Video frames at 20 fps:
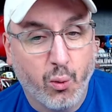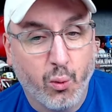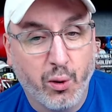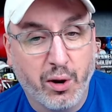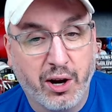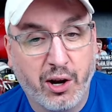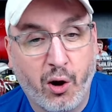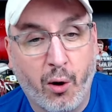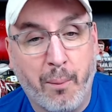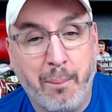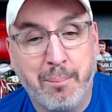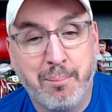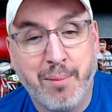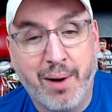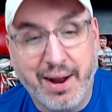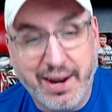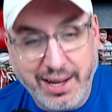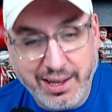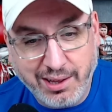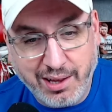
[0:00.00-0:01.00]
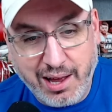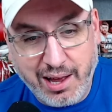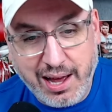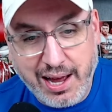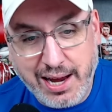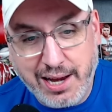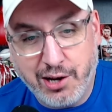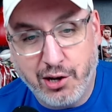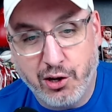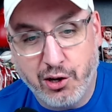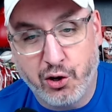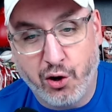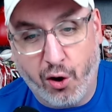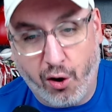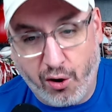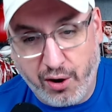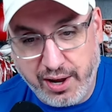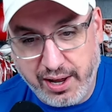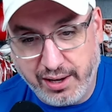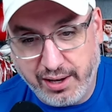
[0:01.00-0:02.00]
We're going to go money line
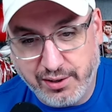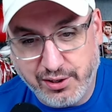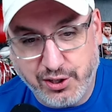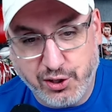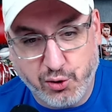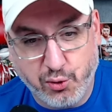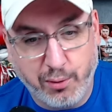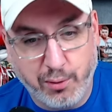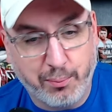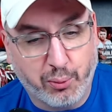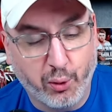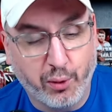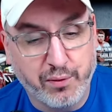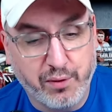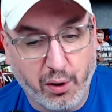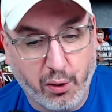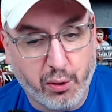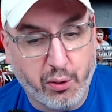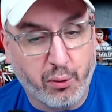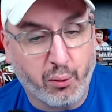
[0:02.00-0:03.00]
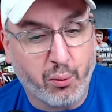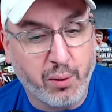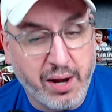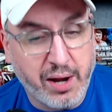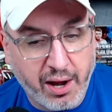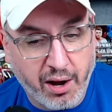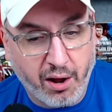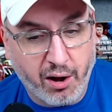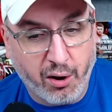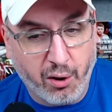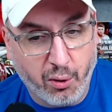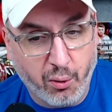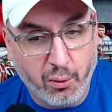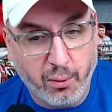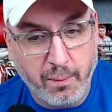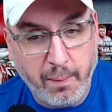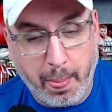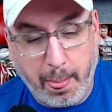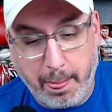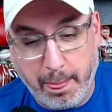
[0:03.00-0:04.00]
Guardians to improve to
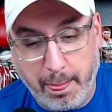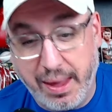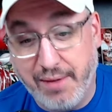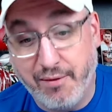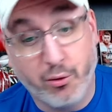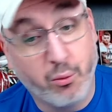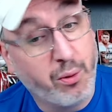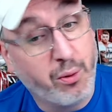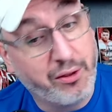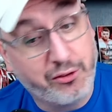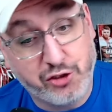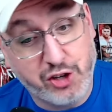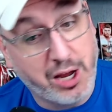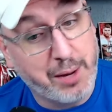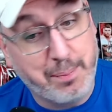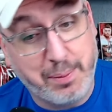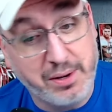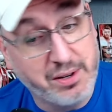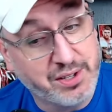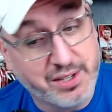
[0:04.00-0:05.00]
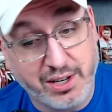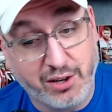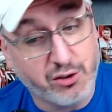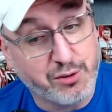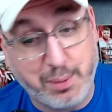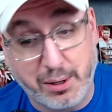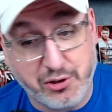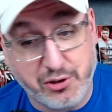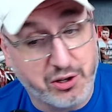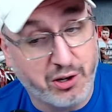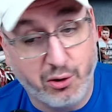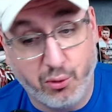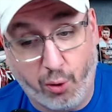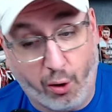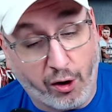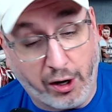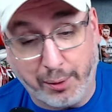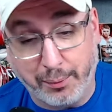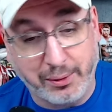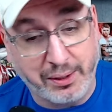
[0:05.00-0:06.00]
3-0, even with JP Sears pitching, who
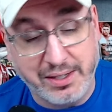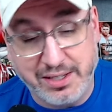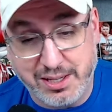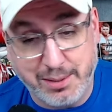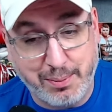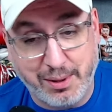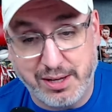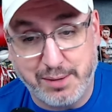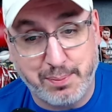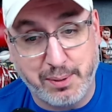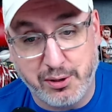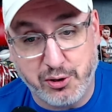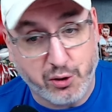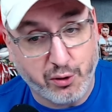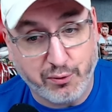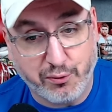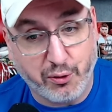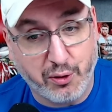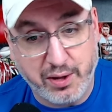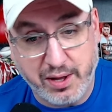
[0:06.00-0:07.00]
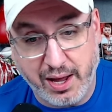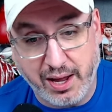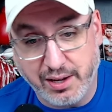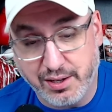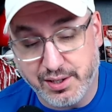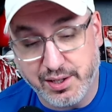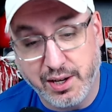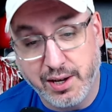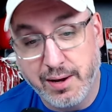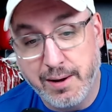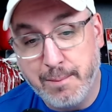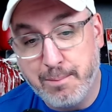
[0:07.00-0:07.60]
arguably is the best pitcher for the A's.